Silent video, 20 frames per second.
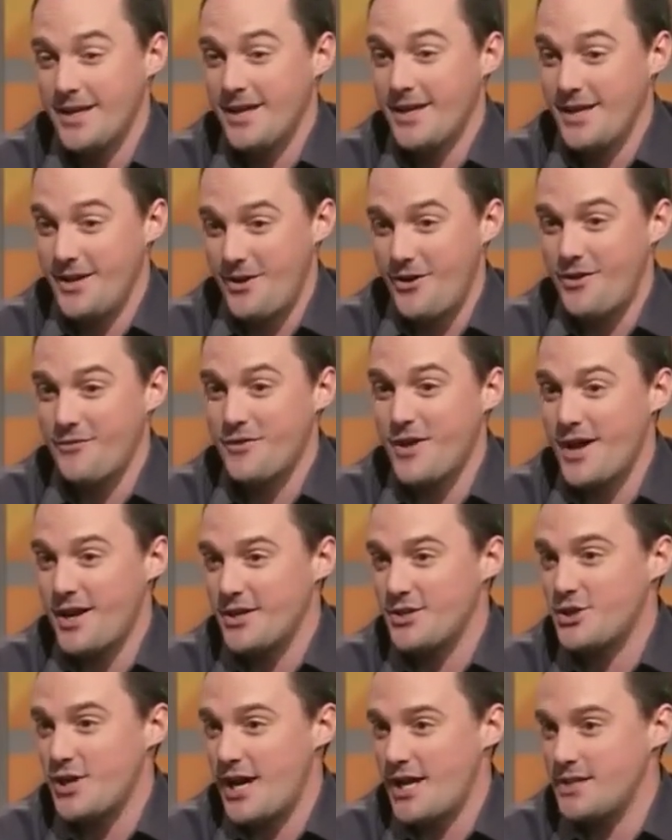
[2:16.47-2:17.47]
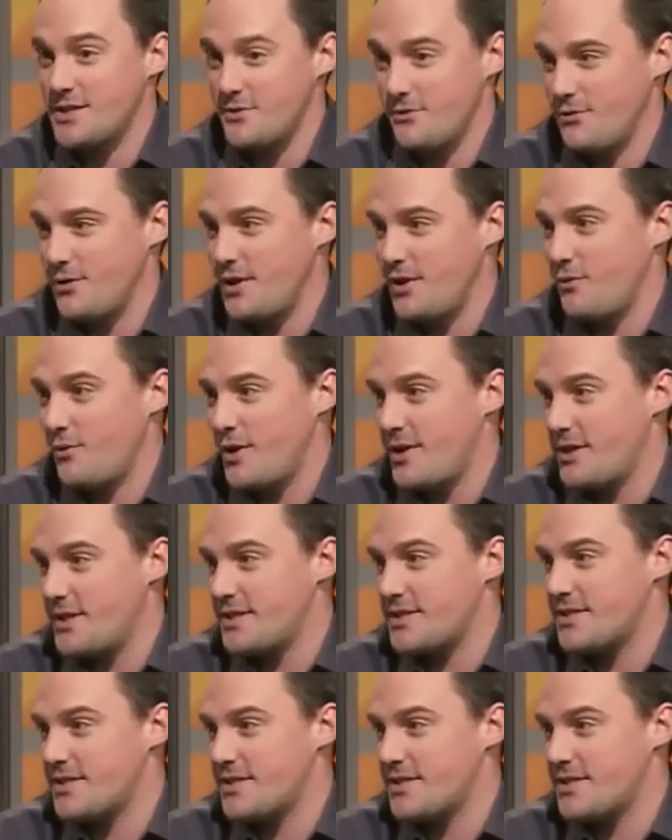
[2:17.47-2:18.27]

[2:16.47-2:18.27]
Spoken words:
I've got a shot to really win this